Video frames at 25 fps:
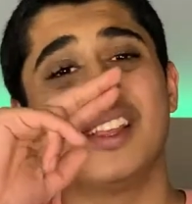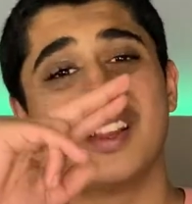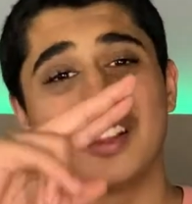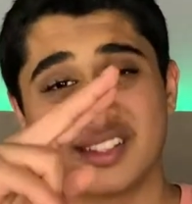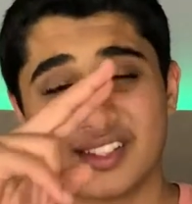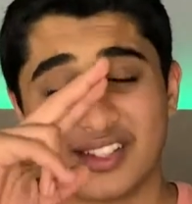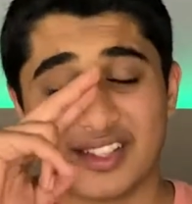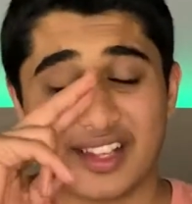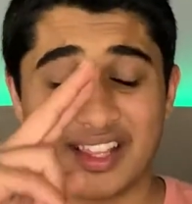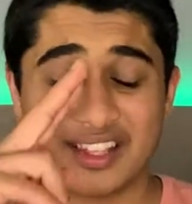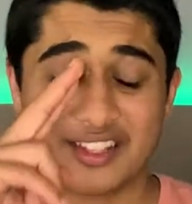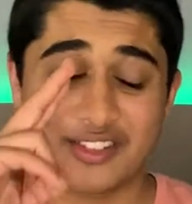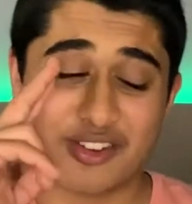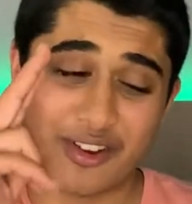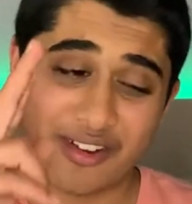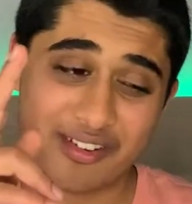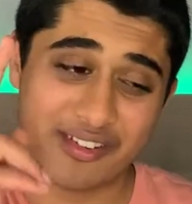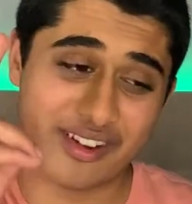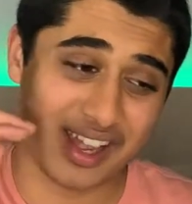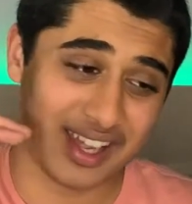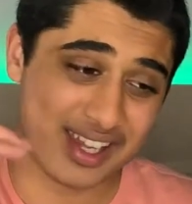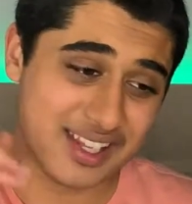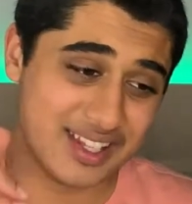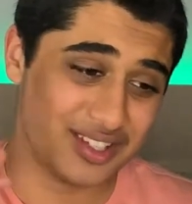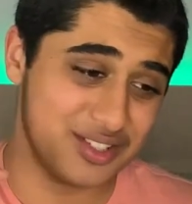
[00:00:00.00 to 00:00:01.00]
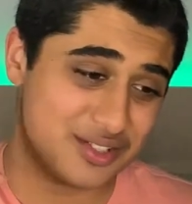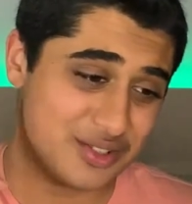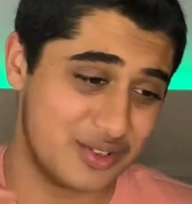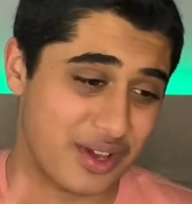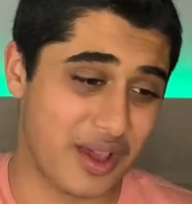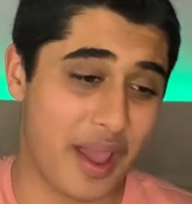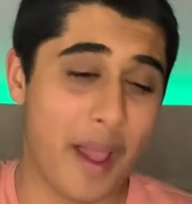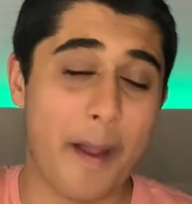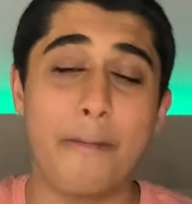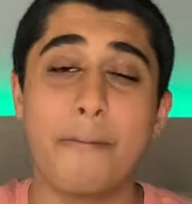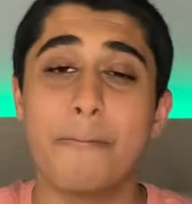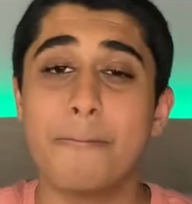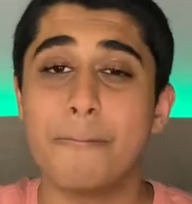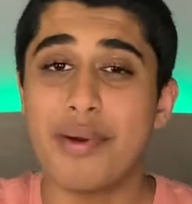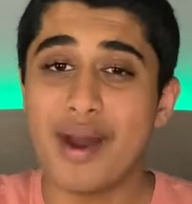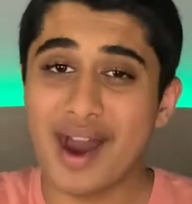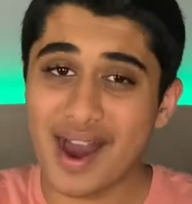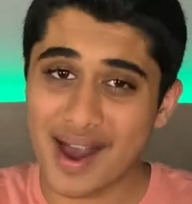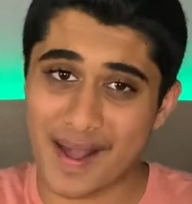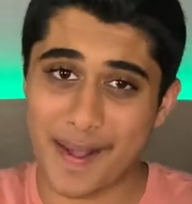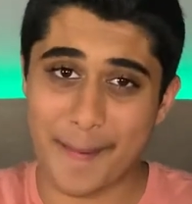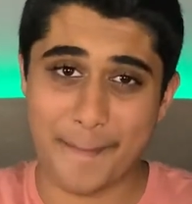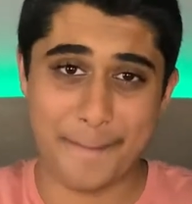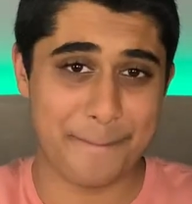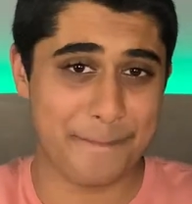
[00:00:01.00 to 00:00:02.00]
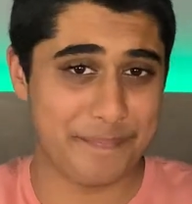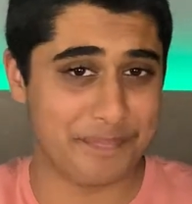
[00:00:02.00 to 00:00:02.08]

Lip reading: So let's go right into it. But,